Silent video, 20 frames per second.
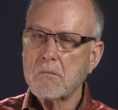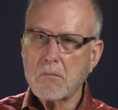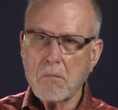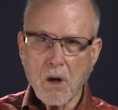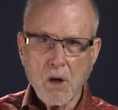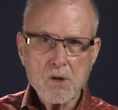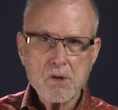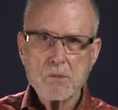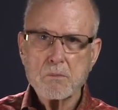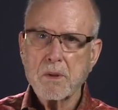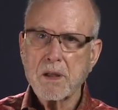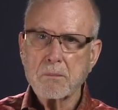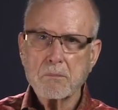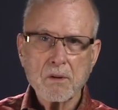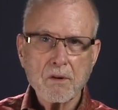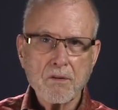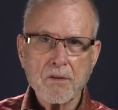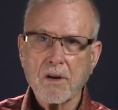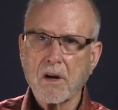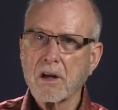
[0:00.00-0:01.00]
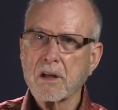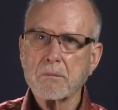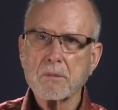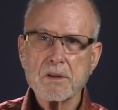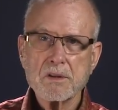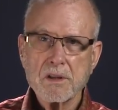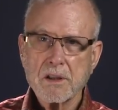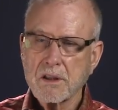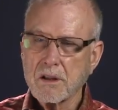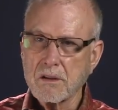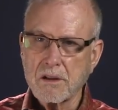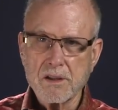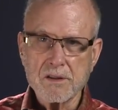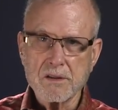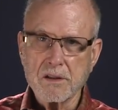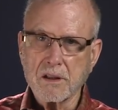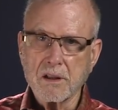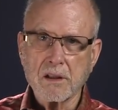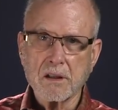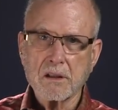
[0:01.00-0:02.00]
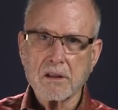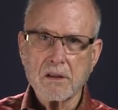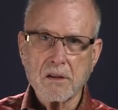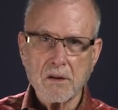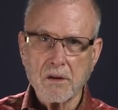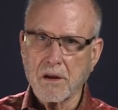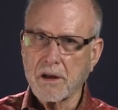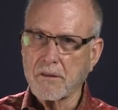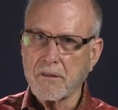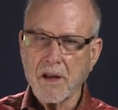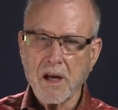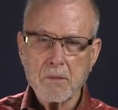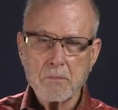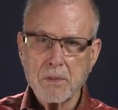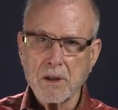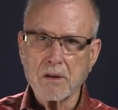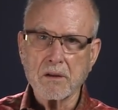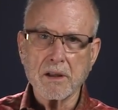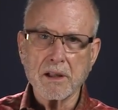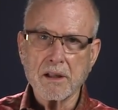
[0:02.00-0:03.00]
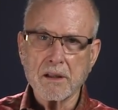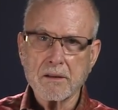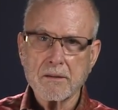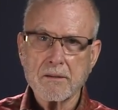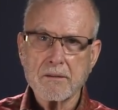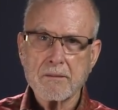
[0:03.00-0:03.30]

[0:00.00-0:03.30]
Most people thought it was increasing during that period.